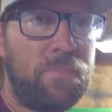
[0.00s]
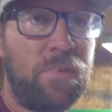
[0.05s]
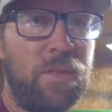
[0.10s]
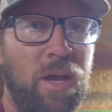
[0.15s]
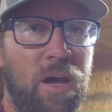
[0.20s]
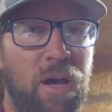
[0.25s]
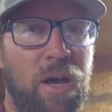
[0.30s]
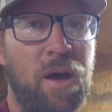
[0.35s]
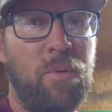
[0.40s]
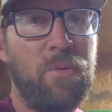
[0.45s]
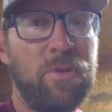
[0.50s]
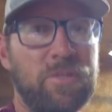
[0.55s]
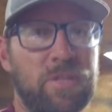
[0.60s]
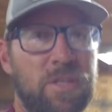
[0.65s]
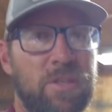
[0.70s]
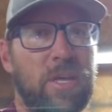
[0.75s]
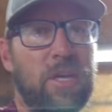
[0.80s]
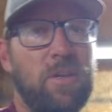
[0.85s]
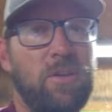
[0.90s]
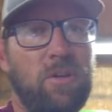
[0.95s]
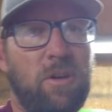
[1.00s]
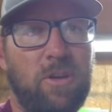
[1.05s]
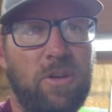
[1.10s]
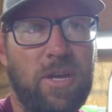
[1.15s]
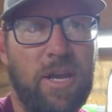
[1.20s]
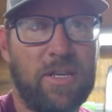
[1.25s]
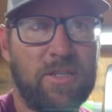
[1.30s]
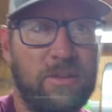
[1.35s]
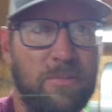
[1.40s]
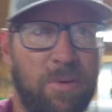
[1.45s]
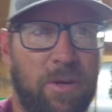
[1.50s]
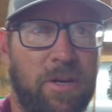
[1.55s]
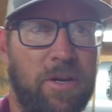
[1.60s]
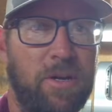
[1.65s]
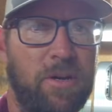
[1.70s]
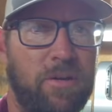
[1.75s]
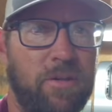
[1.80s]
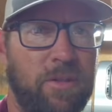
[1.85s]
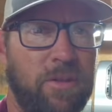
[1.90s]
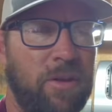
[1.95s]
I want to say thank you to all you guys who have been
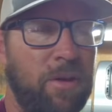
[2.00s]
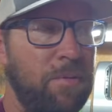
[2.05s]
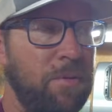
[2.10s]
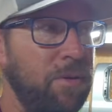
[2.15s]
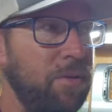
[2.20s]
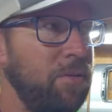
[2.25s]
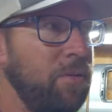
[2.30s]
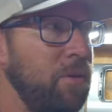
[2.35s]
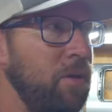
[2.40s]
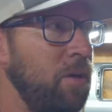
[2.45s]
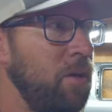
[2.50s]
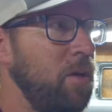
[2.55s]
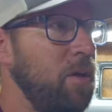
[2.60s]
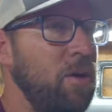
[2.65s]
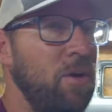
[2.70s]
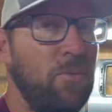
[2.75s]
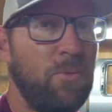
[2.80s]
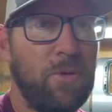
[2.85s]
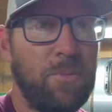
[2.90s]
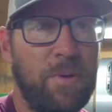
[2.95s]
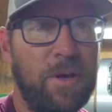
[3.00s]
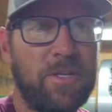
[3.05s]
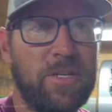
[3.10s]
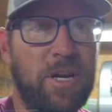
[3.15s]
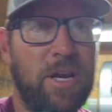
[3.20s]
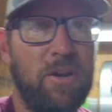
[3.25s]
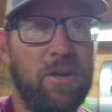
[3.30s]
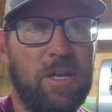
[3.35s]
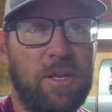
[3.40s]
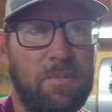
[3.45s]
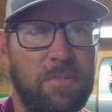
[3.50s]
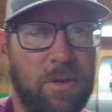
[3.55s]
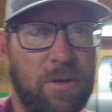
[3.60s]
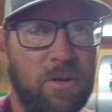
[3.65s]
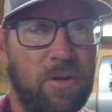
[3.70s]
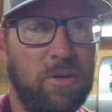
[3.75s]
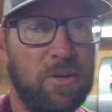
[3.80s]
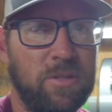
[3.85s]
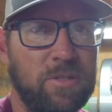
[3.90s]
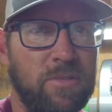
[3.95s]
here to help me with my channel, keep me
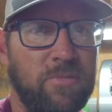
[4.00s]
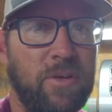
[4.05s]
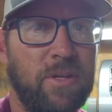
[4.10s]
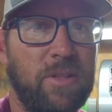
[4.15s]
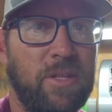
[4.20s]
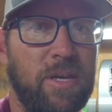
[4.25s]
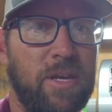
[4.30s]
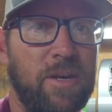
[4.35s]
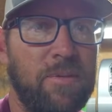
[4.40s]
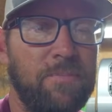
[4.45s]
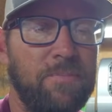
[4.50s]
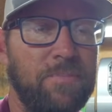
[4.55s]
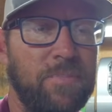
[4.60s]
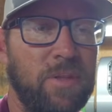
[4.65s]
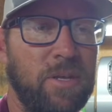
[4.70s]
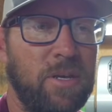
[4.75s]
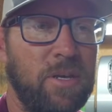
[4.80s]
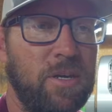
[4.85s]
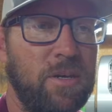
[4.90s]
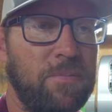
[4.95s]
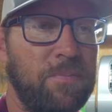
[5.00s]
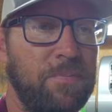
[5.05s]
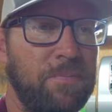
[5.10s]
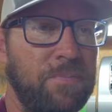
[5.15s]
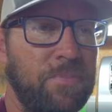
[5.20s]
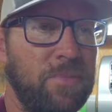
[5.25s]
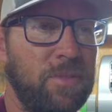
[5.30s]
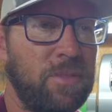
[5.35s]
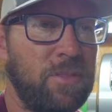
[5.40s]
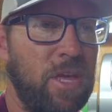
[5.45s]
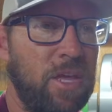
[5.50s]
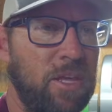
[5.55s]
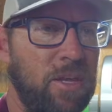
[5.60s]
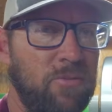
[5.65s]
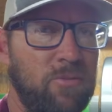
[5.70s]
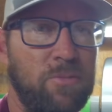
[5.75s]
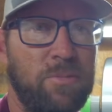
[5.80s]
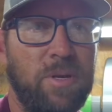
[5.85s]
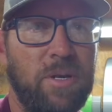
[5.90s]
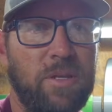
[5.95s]
growing and stuff like that. Thank
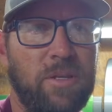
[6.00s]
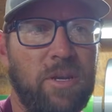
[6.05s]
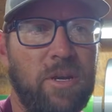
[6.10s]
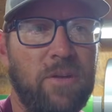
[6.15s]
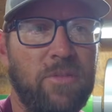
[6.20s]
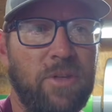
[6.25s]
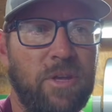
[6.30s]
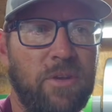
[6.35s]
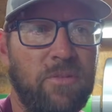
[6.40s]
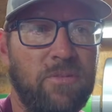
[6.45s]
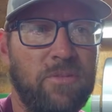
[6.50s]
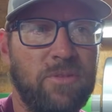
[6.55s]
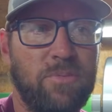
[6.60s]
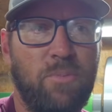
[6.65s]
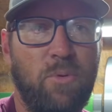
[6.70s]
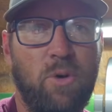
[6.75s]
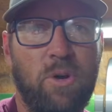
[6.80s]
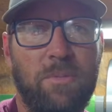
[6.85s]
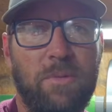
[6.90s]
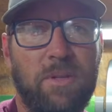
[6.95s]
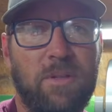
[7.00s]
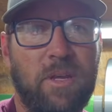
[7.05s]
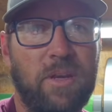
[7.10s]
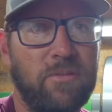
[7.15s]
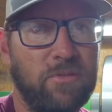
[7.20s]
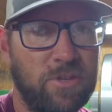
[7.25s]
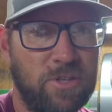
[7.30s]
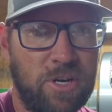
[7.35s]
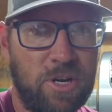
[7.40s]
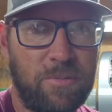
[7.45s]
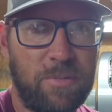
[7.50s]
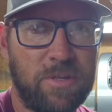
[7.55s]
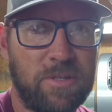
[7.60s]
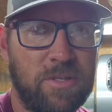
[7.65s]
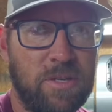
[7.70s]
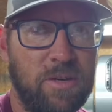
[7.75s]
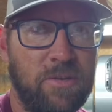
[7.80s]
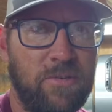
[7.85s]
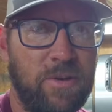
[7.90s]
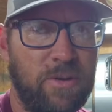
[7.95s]
you for being there, thank you for supporting me, thank you for sharing my
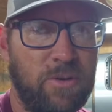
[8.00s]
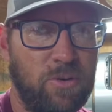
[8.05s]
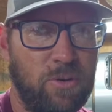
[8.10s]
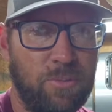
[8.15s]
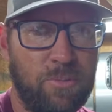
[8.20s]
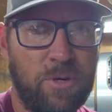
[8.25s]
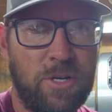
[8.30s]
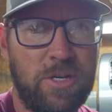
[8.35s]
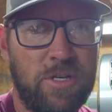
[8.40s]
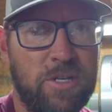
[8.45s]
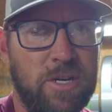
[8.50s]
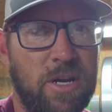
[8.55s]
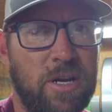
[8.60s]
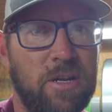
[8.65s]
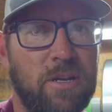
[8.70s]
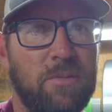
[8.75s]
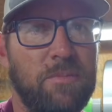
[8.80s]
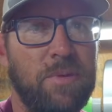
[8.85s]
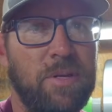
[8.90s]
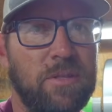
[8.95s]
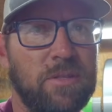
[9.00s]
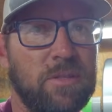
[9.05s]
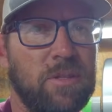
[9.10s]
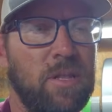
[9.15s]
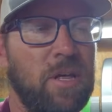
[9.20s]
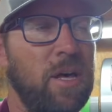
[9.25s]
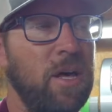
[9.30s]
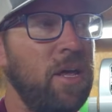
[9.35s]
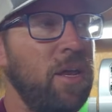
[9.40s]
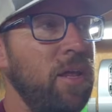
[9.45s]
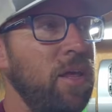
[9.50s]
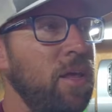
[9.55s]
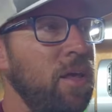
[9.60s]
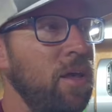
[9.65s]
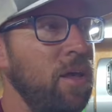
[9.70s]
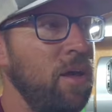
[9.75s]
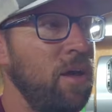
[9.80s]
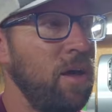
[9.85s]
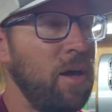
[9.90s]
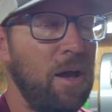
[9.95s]
stuff. I do appreciate it, it means a lot.
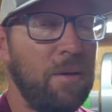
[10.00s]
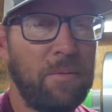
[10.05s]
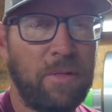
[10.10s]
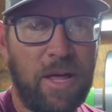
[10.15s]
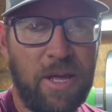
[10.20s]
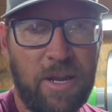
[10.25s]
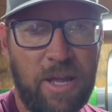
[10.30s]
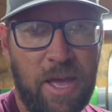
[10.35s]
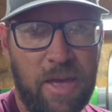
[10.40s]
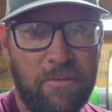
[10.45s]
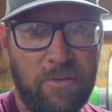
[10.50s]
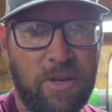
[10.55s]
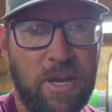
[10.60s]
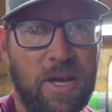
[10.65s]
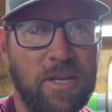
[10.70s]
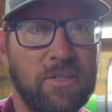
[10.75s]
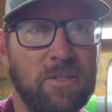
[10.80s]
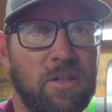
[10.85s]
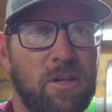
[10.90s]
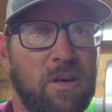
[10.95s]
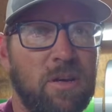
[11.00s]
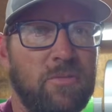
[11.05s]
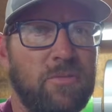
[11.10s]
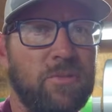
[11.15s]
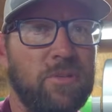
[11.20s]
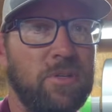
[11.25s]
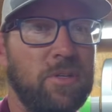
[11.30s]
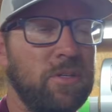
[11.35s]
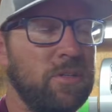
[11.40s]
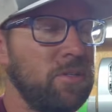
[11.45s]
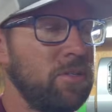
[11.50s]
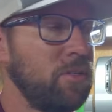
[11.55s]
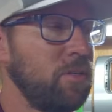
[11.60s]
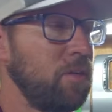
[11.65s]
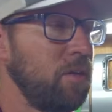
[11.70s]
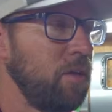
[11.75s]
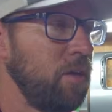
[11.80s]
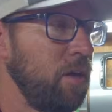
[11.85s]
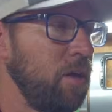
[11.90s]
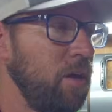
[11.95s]
I'm glad to have you guys along for this.
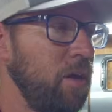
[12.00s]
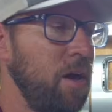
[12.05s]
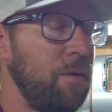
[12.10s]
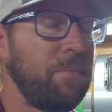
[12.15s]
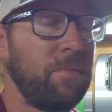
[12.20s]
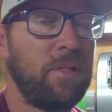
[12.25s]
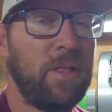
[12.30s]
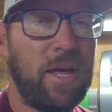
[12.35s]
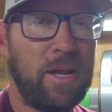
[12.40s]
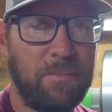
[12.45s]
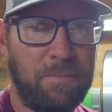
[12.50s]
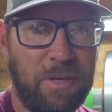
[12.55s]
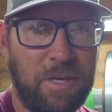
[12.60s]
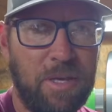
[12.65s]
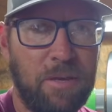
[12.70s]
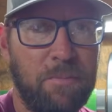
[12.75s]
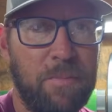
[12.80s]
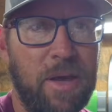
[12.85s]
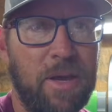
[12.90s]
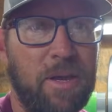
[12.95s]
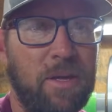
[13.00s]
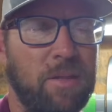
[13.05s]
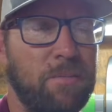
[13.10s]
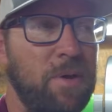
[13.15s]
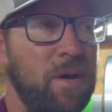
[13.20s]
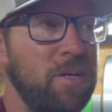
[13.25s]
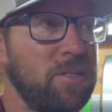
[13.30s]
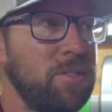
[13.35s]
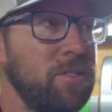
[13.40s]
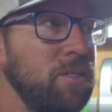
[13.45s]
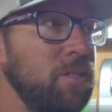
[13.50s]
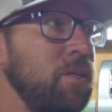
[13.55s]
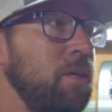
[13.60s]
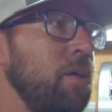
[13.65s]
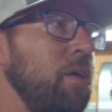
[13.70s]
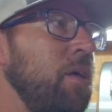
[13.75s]
I'm glad to be getting back on the Mazda.